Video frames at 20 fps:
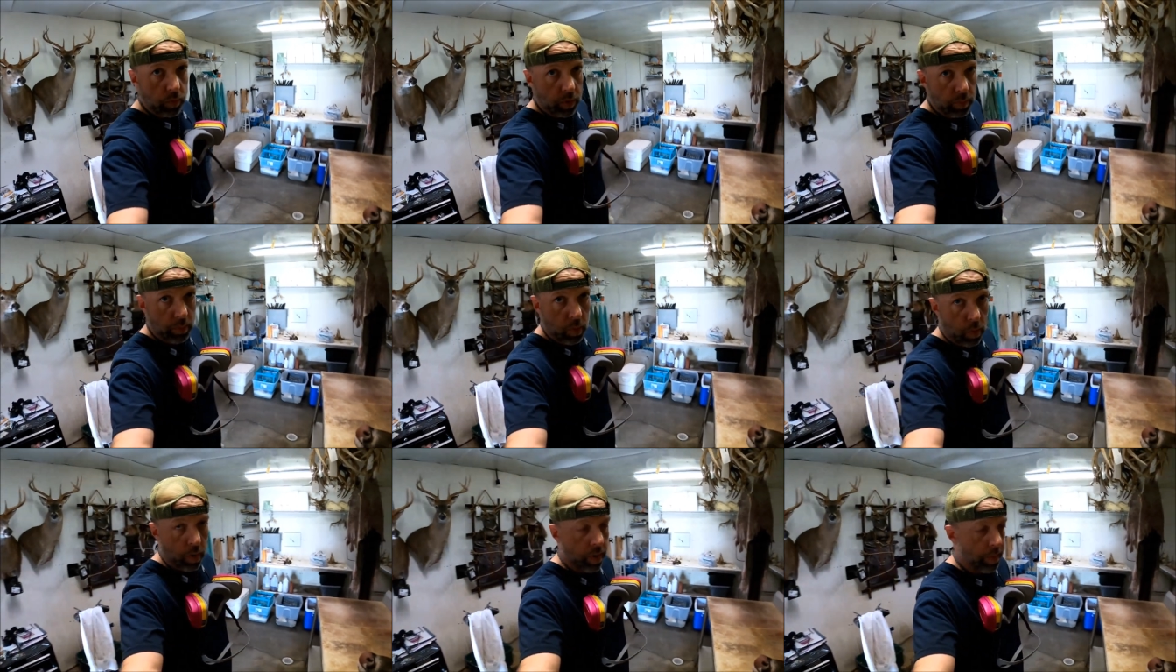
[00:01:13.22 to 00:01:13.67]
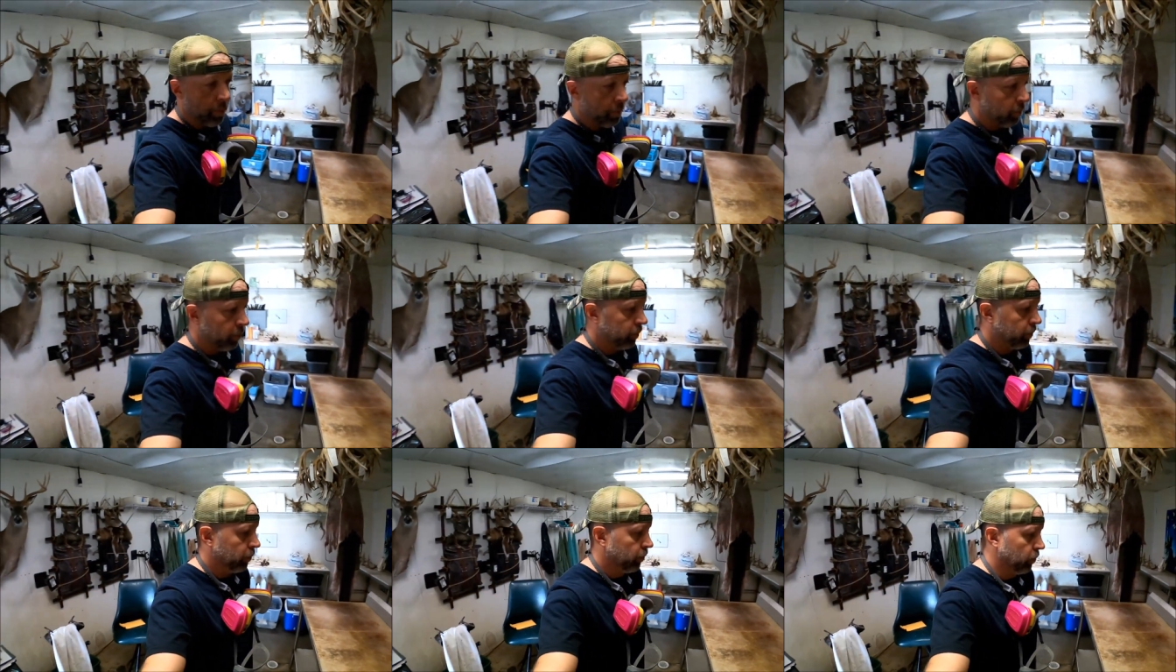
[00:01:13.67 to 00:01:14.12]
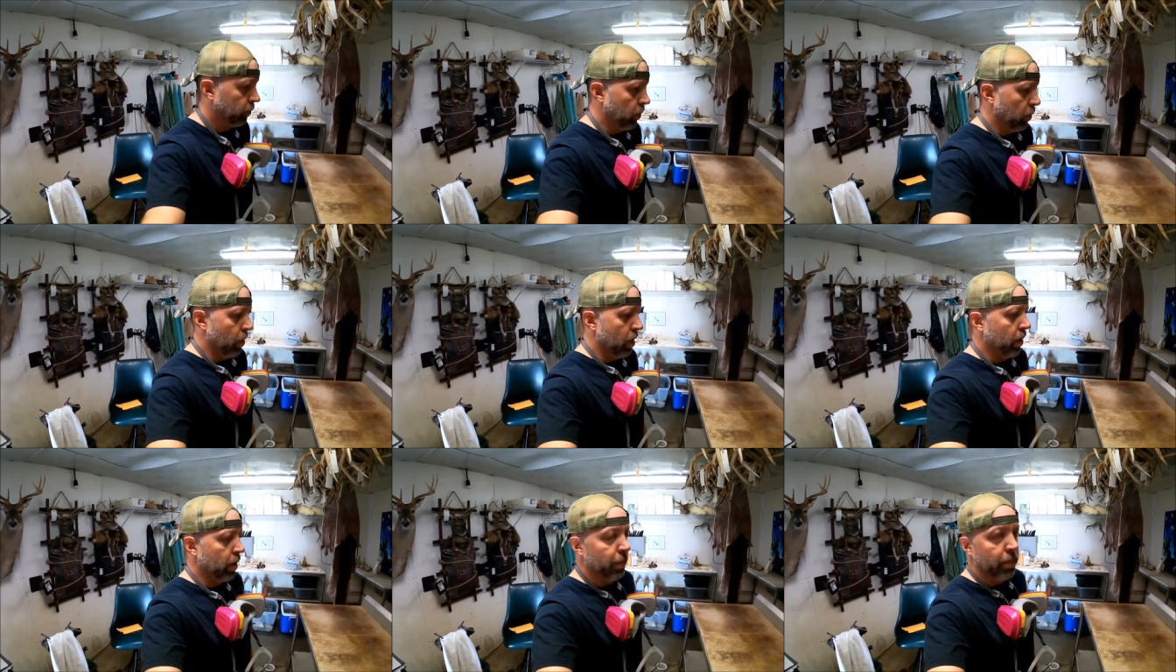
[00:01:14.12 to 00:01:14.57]
Good morning.
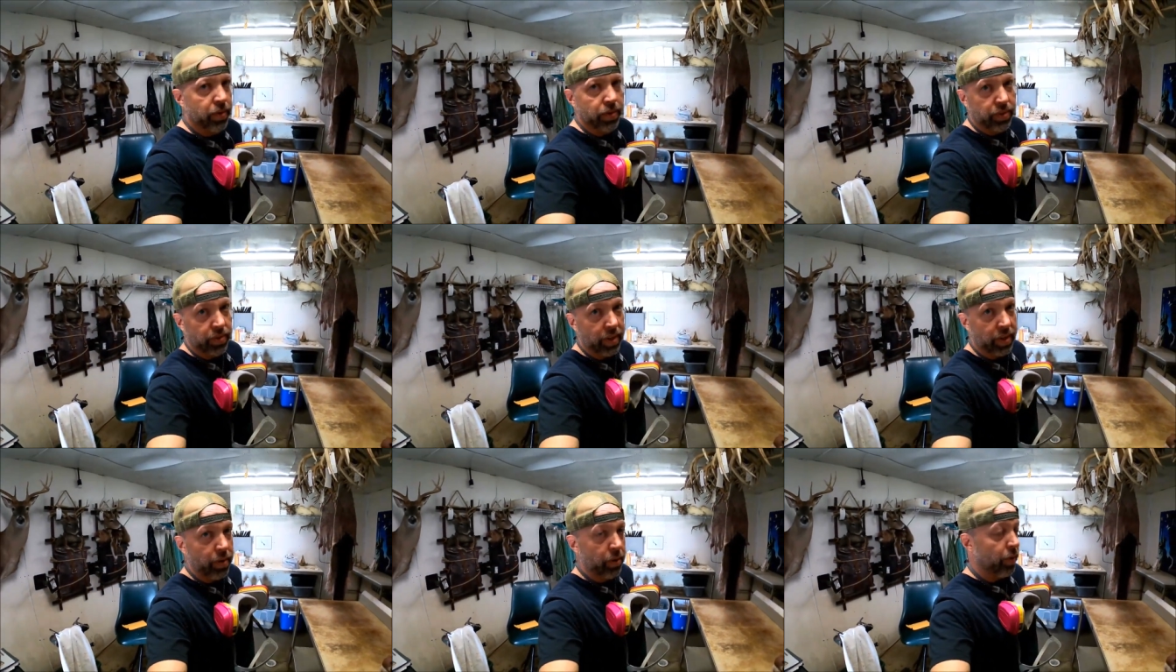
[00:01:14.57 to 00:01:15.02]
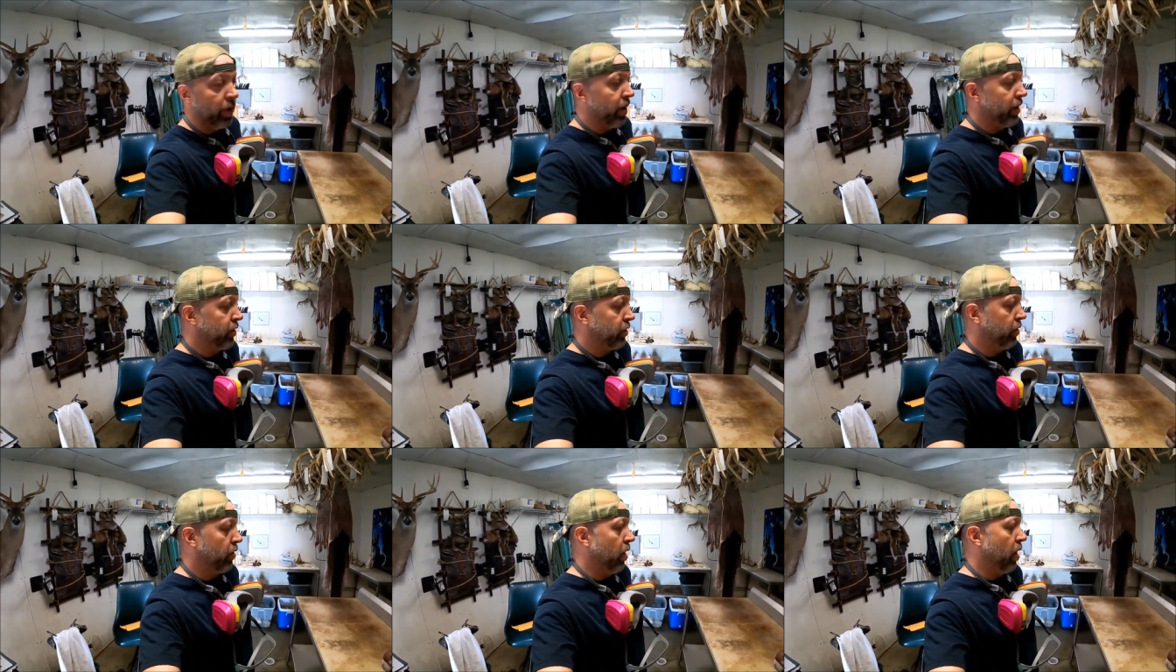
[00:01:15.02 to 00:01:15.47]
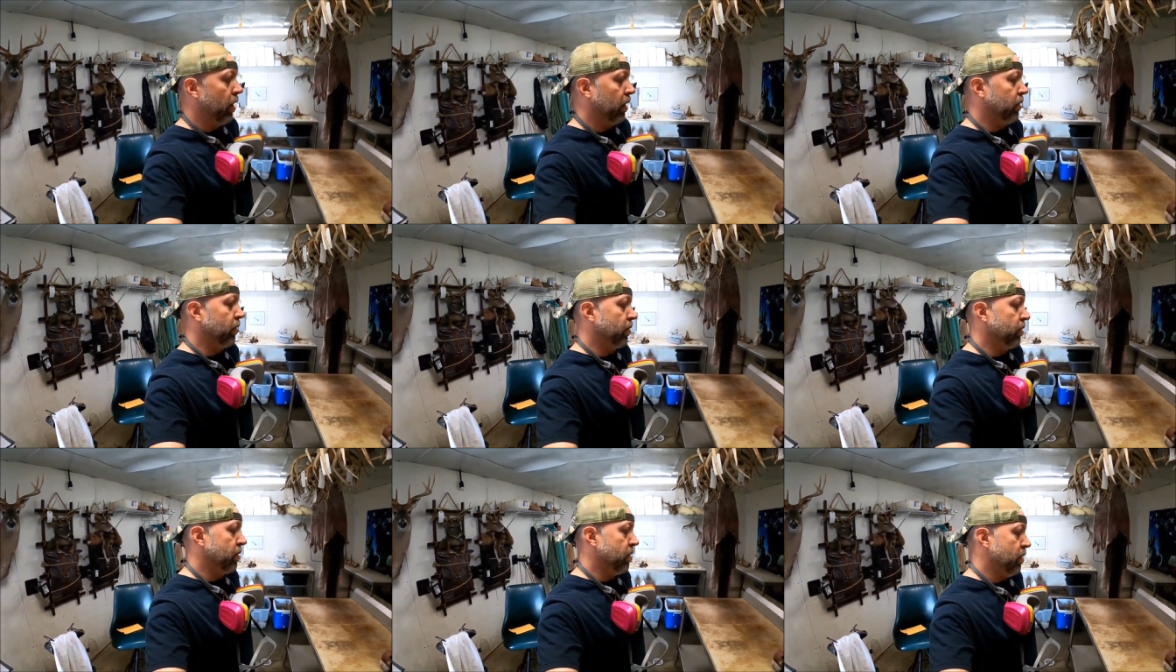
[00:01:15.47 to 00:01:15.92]
Welcome to the Cedar Ridge
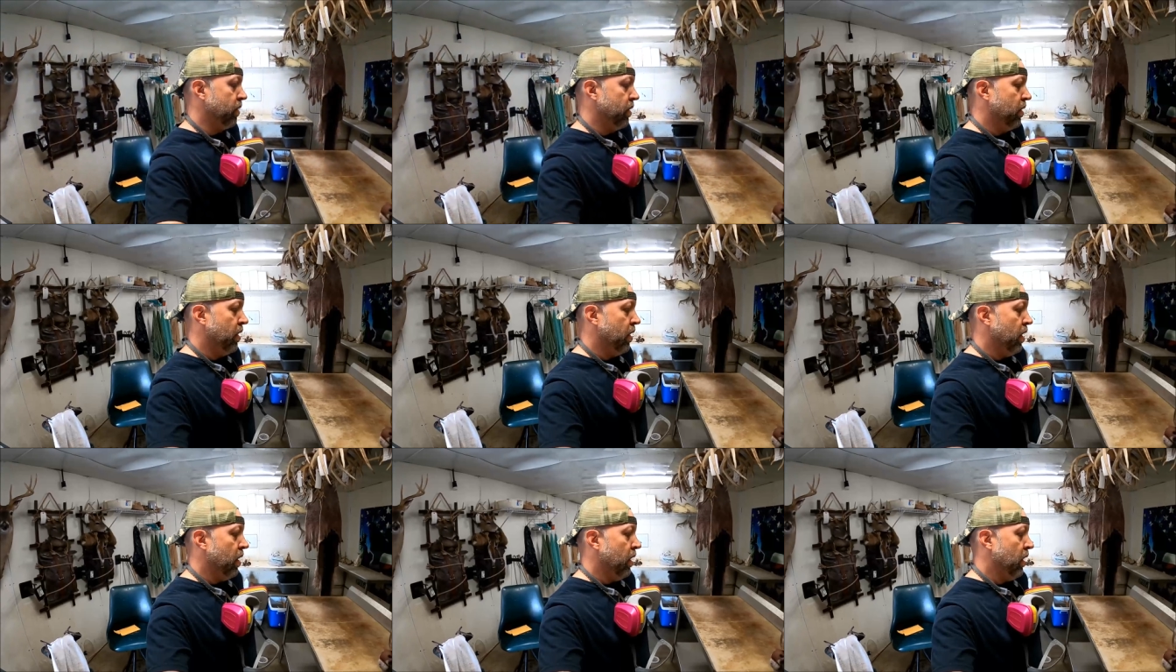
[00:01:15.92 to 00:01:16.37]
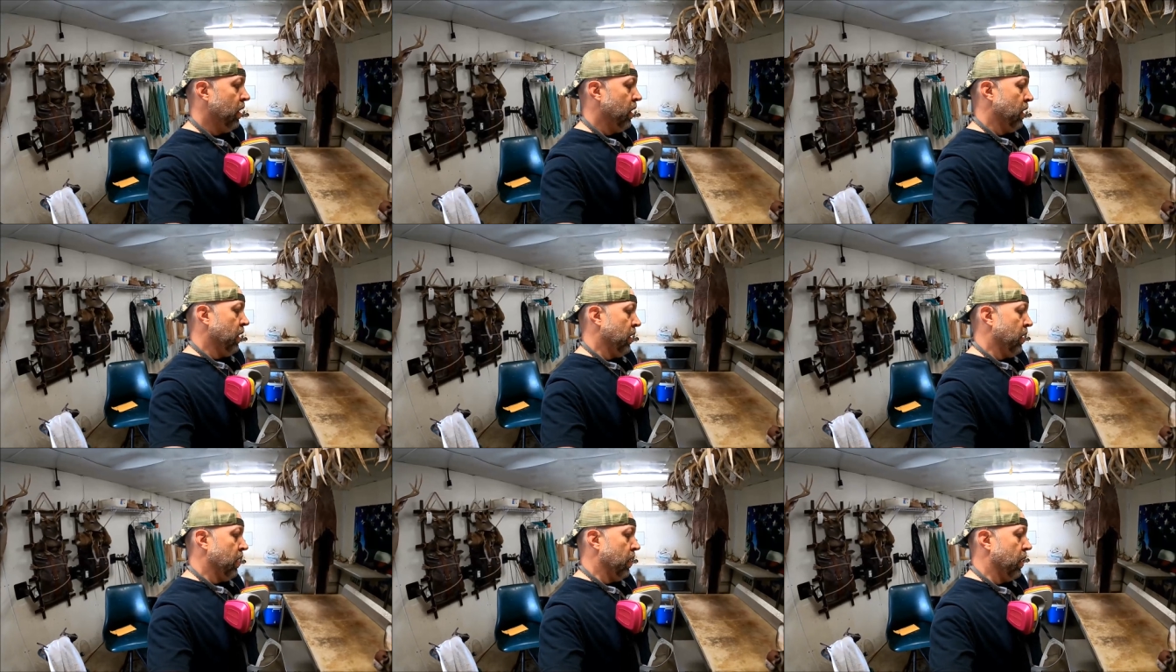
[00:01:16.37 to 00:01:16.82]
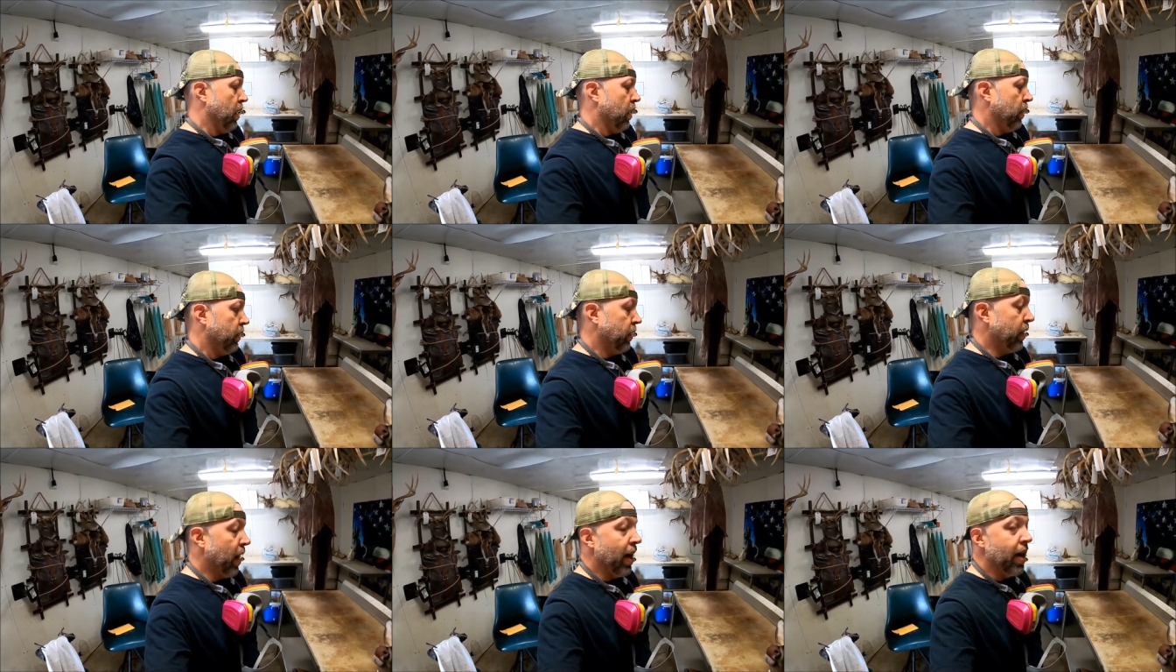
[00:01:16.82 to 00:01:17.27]
Chronicles.
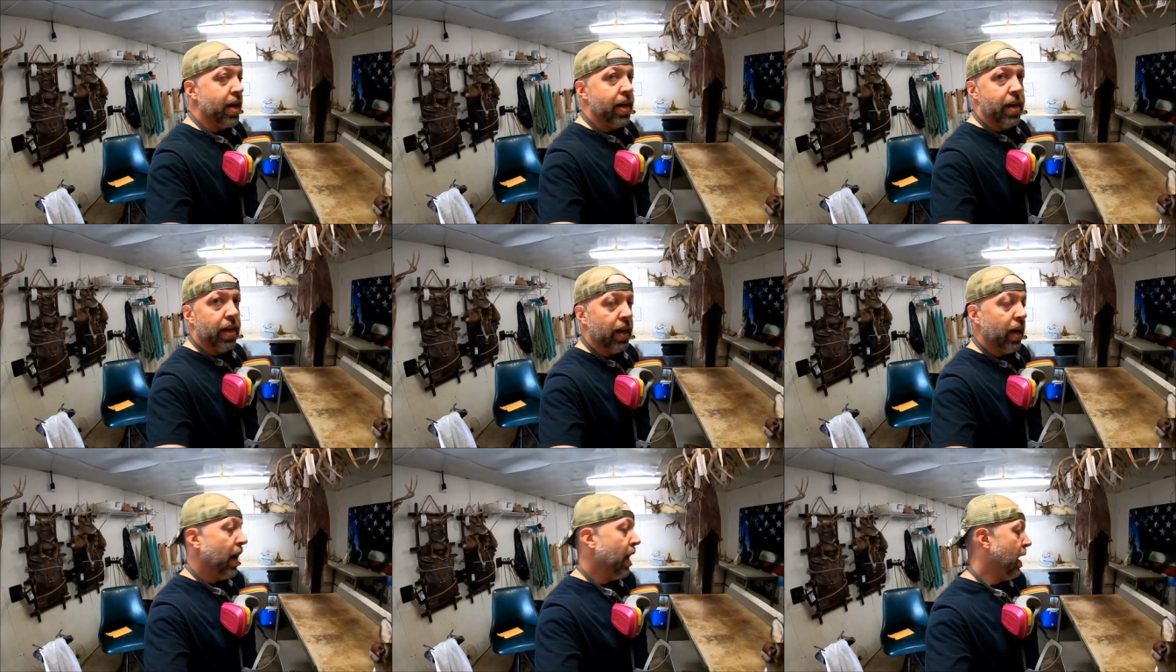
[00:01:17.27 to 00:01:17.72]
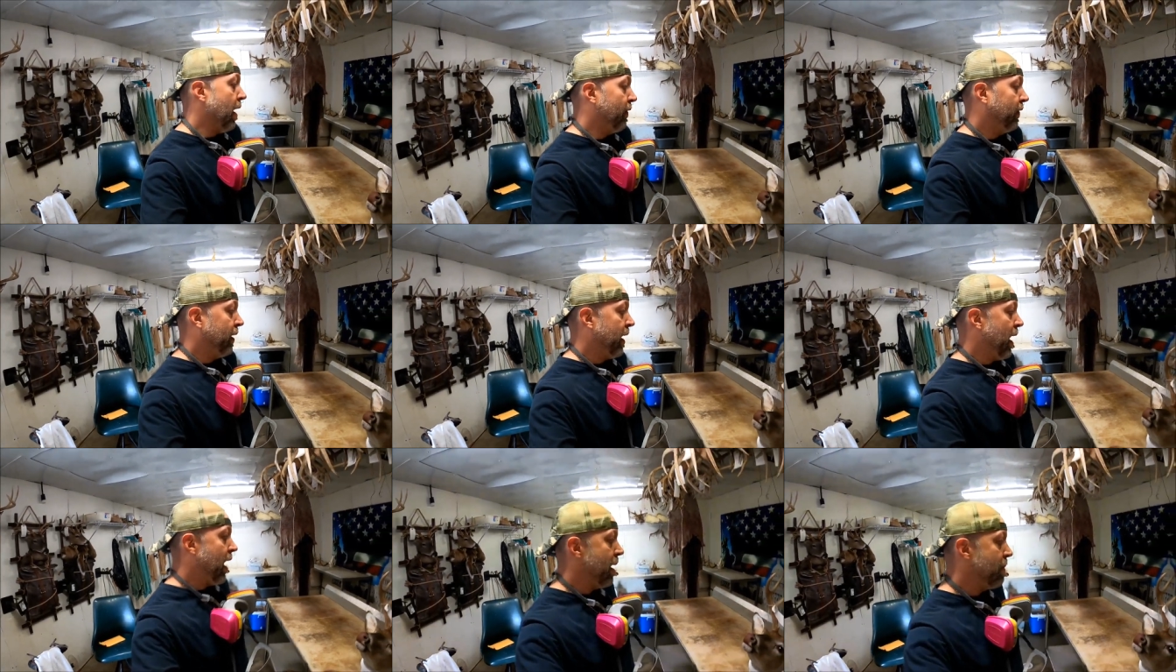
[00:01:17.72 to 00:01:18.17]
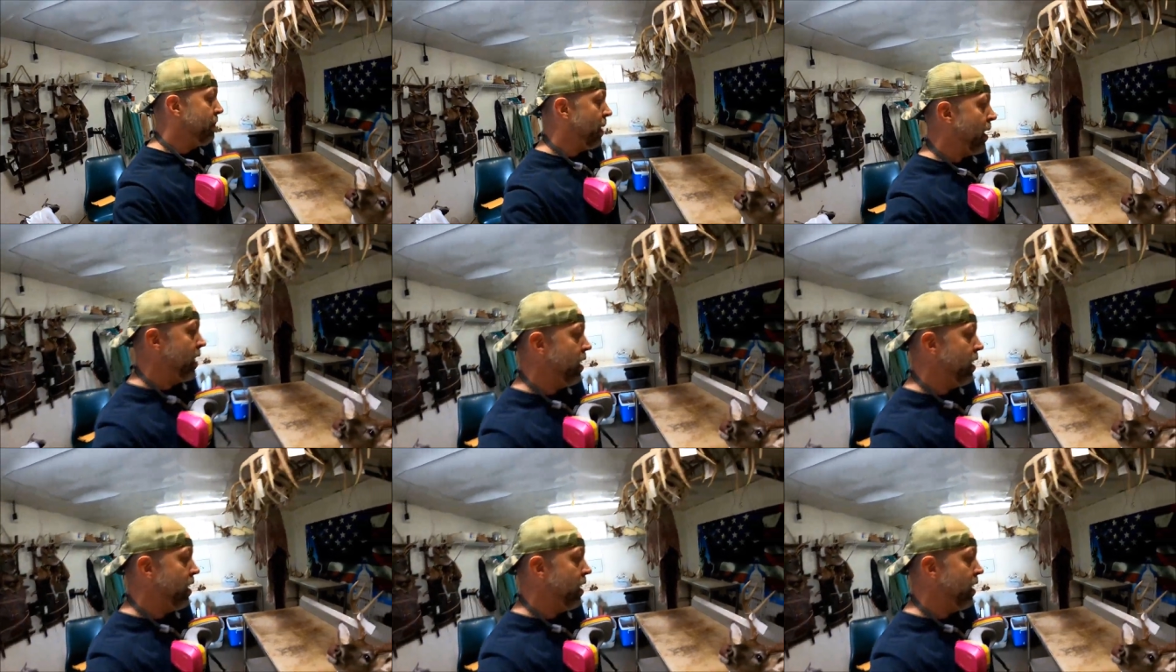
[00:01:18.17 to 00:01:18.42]
Today, I've got